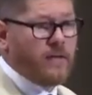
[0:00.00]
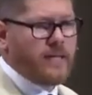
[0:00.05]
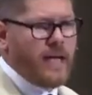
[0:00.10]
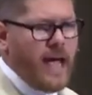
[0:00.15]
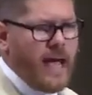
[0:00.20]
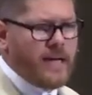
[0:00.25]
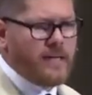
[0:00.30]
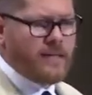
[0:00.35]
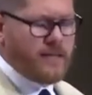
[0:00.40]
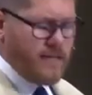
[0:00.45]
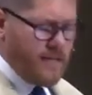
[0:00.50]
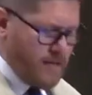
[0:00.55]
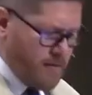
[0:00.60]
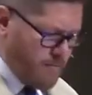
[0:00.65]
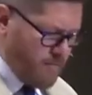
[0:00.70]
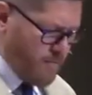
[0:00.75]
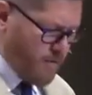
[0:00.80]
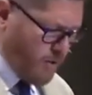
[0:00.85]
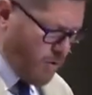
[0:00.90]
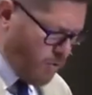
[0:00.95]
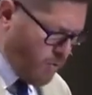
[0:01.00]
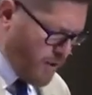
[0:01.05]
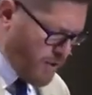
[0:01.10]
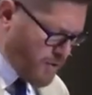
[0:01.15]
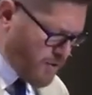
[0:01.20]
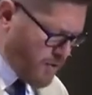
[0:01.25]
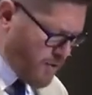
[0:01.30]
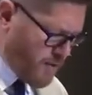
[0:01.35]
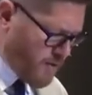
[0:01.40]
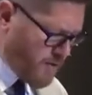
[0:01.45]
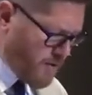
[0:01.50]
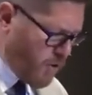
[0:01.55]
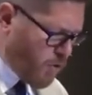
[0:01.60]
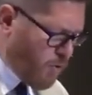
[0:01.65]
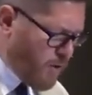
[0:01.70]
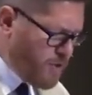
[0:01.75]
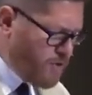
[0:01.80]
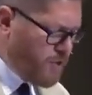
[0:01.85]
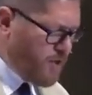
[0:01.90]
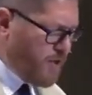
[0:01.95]
to ask them the questions, a
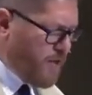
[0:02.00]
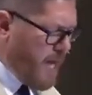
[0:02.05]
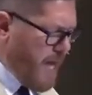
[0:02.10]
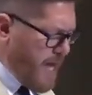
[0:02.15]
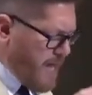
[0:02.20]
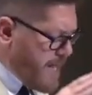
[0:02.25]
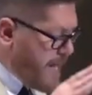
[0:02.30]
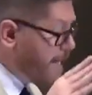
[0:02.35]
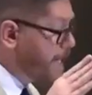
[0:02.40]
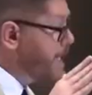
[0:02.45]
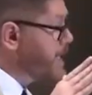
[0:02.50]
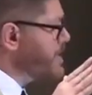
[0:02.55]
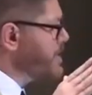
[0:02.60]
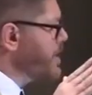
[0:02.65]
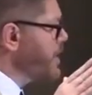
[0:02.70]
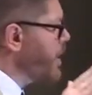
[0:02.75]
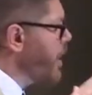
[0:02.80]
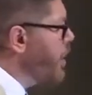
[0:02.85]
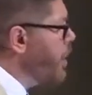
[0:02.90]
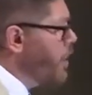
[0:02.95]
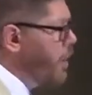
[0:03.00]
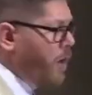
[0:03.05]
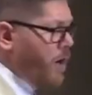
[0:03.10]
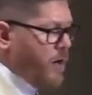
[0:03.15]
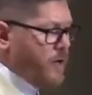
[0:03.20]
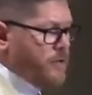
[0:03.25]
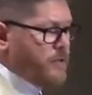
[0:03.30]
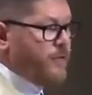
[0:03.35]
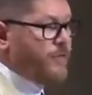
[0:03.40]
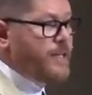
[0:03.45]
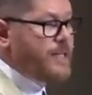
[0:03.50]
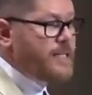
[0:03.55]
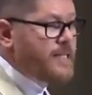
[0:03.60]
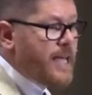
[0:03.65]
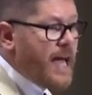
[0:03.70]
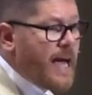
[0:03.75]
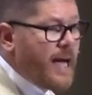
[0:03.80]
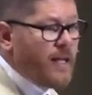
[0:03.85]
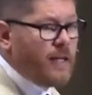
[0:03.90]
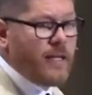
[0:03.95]
question that gets to the heart of
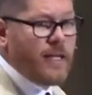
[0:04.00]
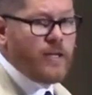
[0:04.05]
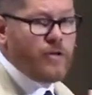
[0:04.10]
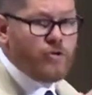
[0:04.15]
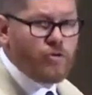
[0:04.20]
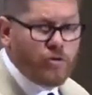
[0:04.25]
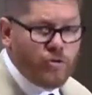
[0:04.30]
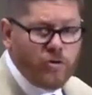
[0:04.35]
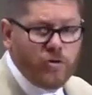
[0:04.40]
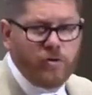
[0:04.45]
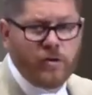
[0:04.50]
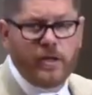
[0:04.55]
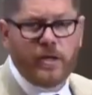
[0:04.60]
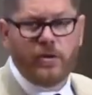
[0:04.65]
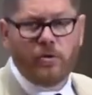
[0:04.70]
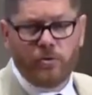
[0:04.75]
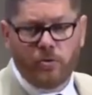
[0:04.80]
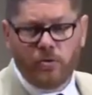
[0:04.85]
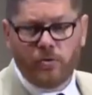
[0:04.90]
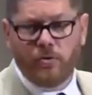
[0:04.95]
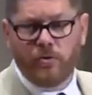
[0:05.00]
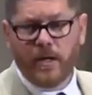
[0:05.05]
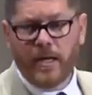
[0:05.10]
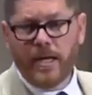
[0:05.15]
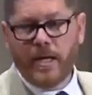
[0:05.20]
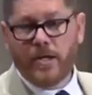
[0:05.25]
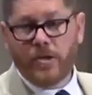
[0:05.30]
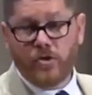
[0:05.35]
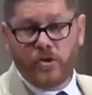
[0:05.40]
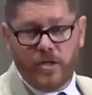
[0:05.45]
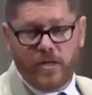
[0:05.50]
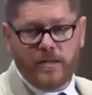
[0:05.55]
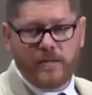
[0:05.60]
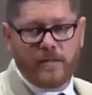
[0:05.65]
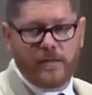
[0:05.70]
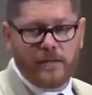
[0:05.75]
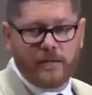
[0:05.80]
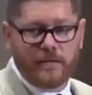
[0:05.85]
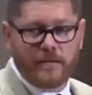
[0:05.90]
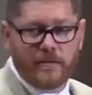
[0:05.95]
exactly and truly who
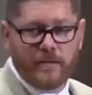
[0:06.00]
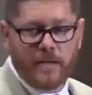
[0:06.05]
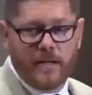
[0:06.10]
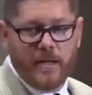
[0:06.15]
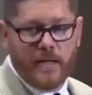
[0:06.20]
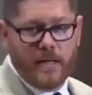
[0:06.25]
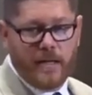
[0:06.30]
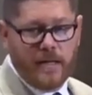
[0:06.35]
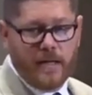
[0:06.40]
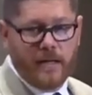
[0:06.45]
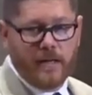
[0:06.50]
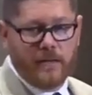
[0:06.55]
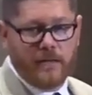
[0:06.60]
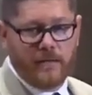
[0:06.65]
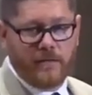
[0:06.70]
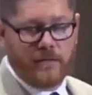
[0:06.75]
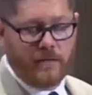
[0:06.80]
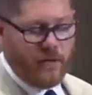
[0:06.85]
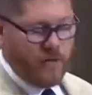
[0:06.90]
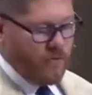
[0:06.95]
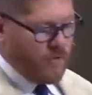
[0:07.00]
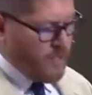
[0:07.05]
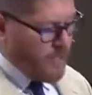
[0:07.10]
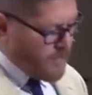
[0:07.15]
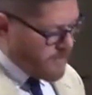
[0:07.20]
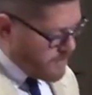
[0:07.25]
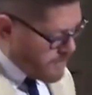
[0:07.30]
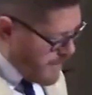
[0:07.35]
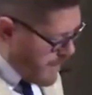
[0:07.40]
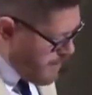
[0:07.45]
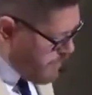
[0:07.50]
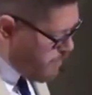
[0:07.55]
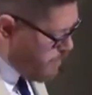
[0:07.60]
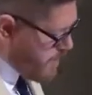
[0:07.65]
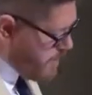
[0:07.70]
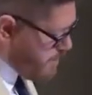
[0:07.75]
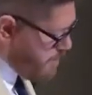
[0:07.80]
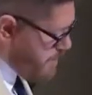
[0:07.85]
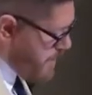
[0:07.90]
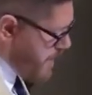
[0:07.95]
Jesus is. So stand
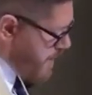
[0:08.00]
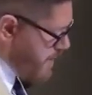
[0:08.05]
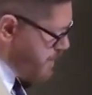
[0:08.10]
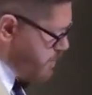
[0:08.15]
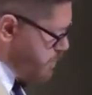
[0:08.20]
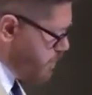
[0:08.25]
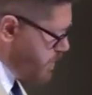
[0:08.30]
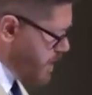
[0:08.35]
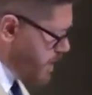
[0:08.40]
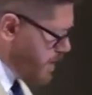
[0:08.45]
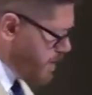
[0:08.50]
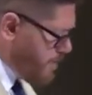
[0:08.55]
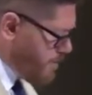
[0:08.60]
with me as we